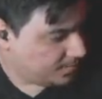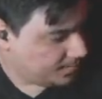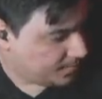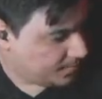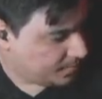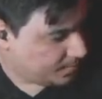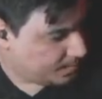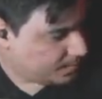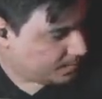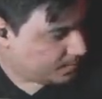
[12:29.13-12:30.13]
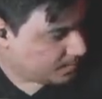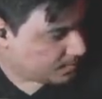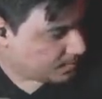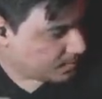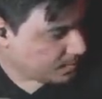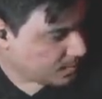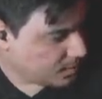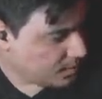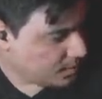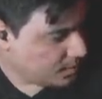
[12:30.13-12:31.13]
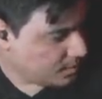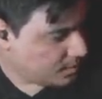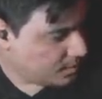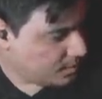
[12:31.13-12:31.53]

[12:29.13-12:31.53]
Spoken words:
No one is speaking in this clip.